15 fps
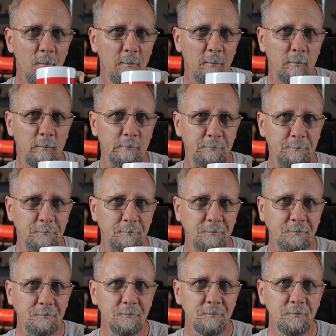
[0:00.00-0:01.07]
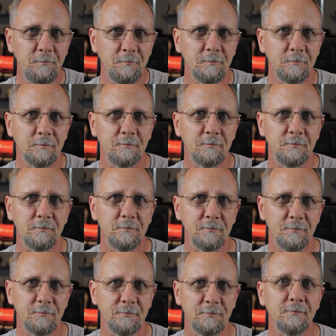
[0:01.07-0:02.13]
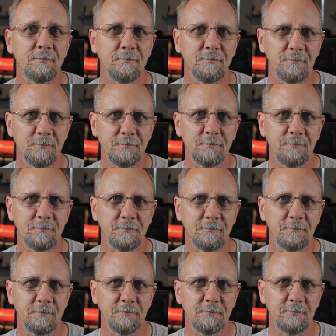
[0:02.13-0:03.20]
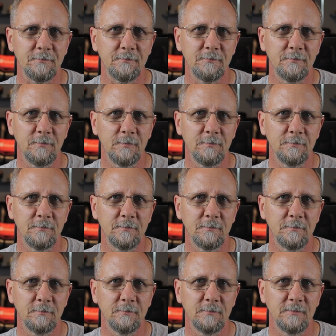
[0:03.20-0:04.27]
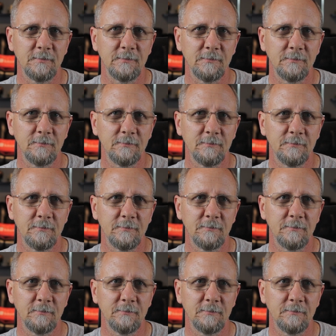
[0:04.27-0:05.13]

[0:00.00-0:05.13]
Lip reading: No one is speaking in this clip.